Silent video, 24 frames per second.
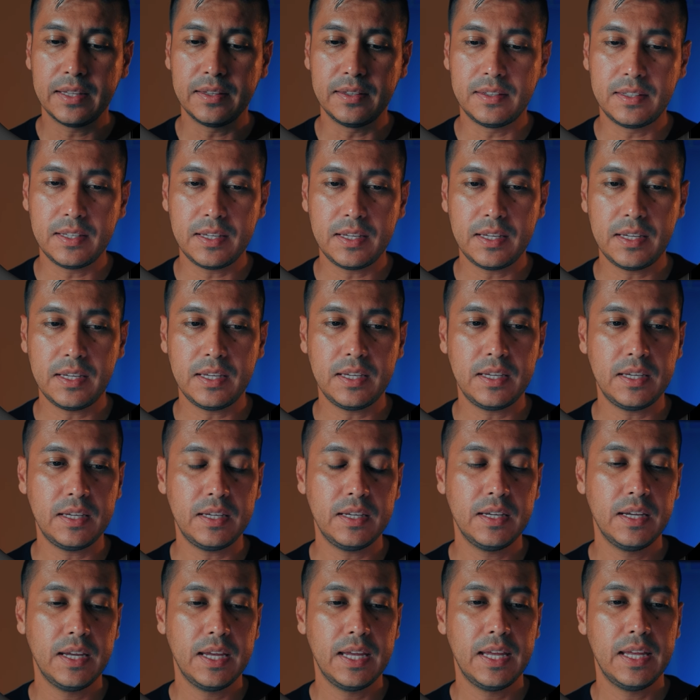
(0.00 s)
the
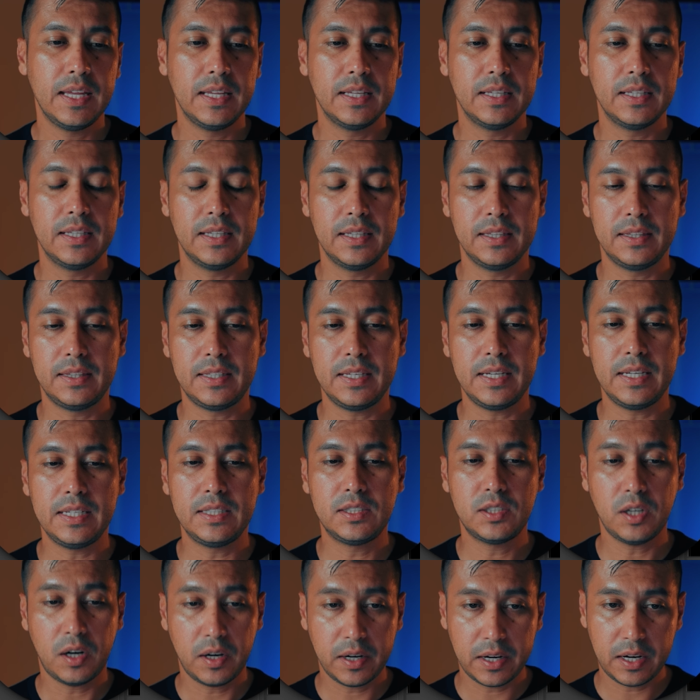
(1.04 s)

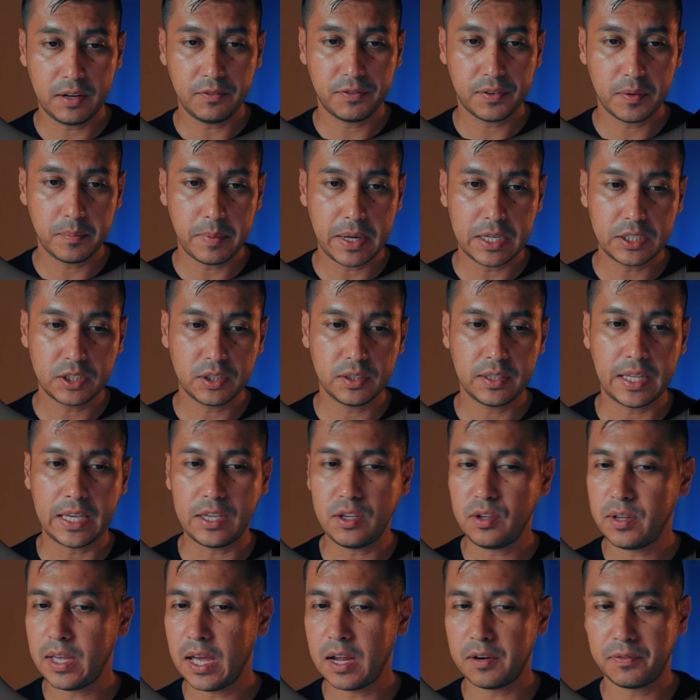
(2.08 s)
target information that
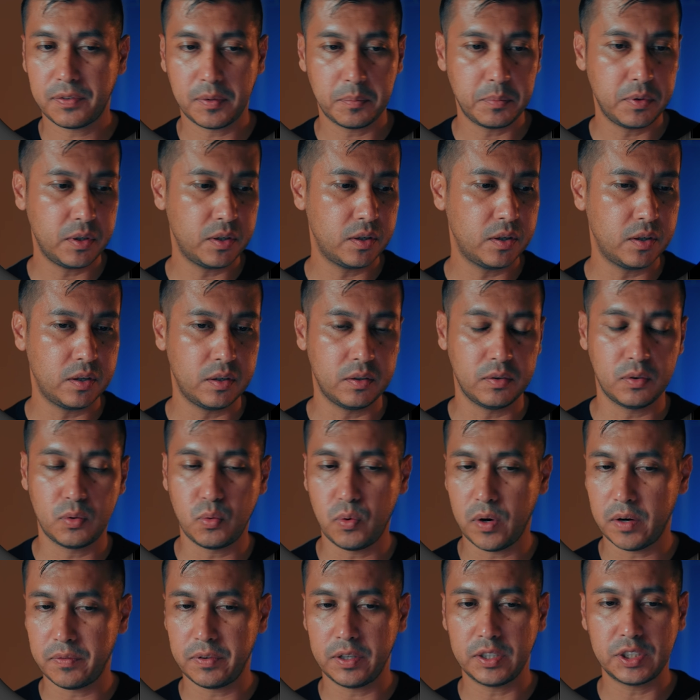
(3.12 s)
you got from
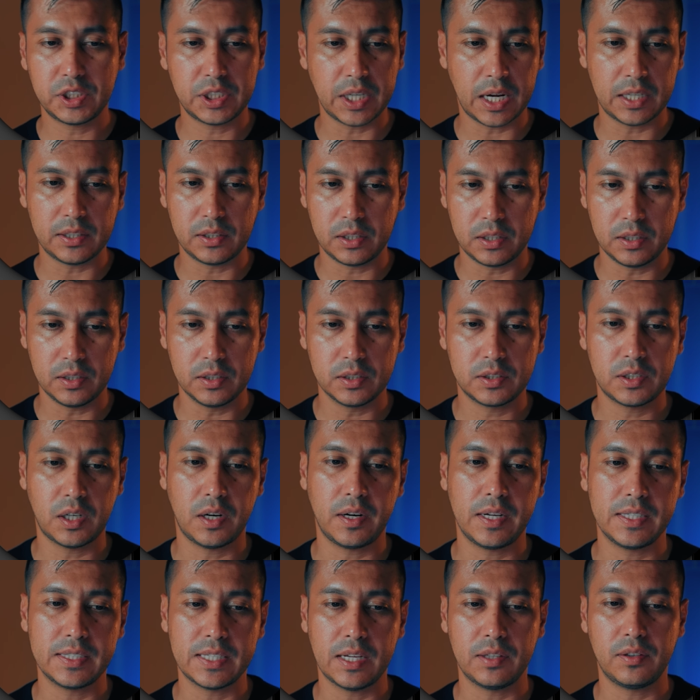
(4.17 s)
whoever shot the
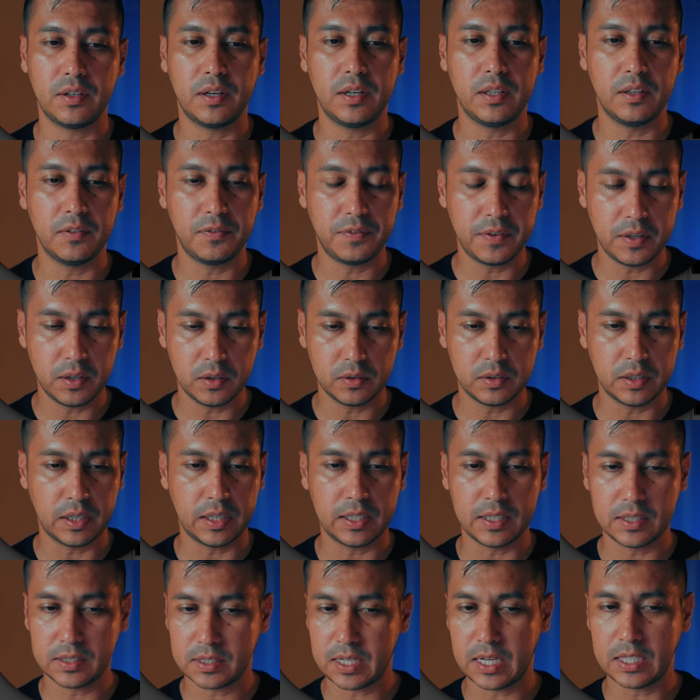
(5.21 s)
targets out there in the field, and in
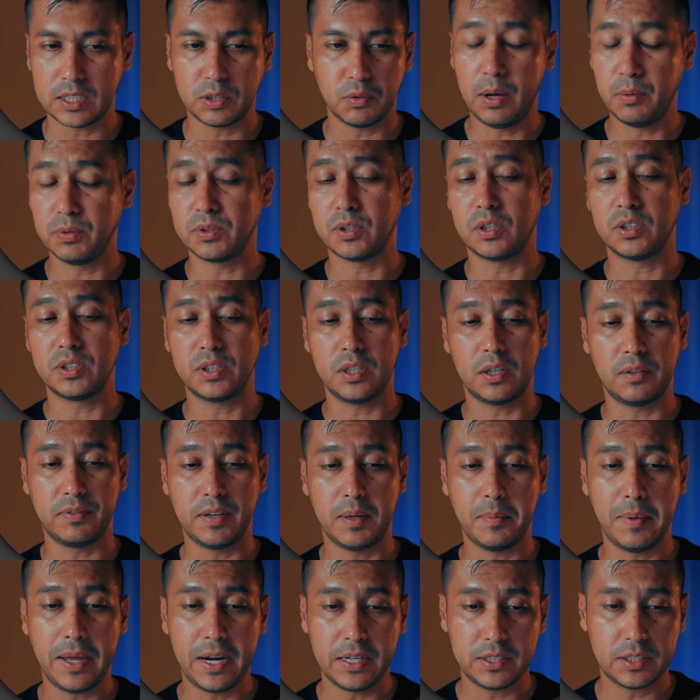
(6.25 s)
this case, it was our survey
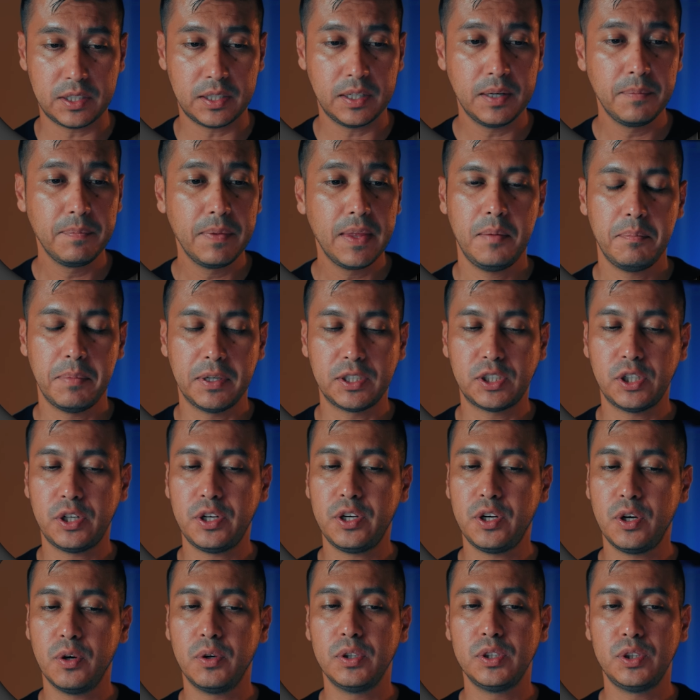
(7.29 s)
manager, make sure
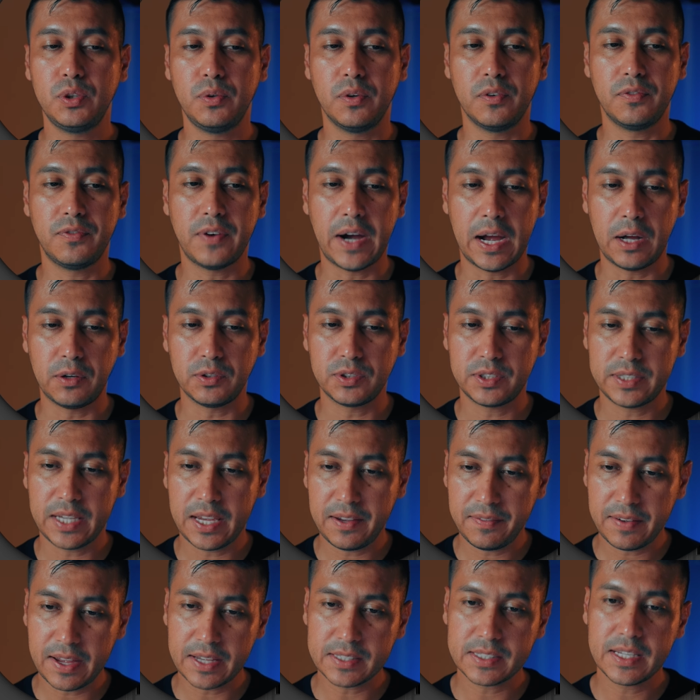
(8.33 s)
you go and do a file
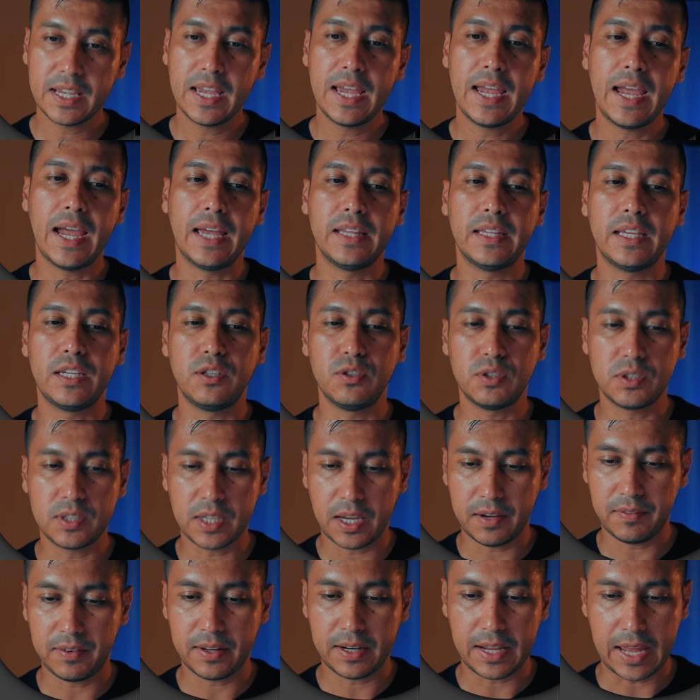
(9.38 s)
save as, and then you
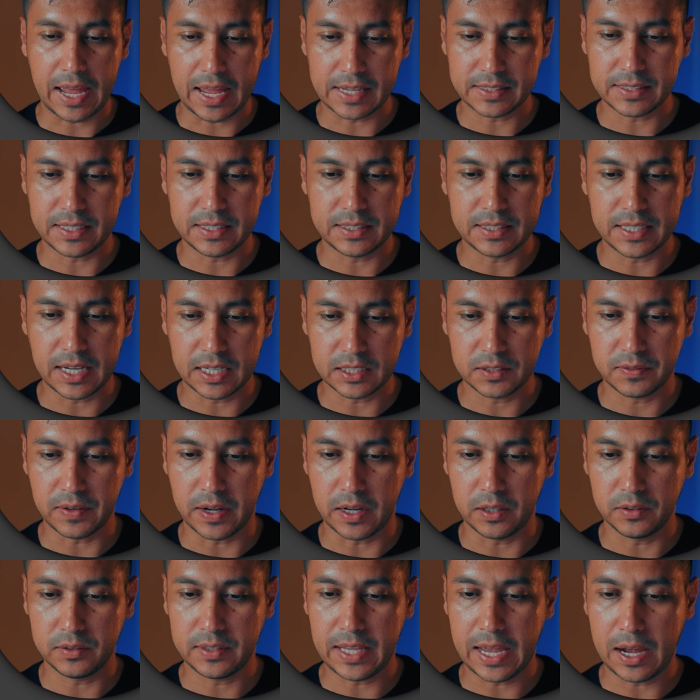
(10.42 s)
save it as a text
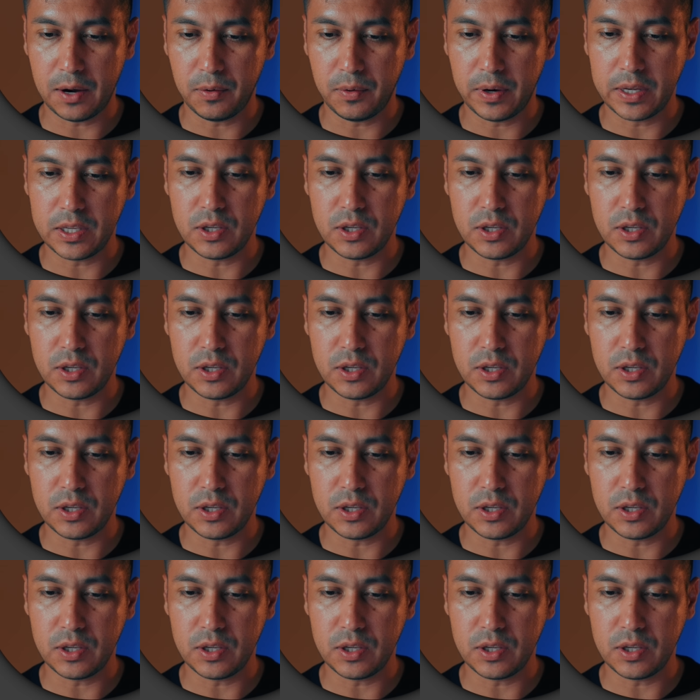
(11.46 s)
file. That way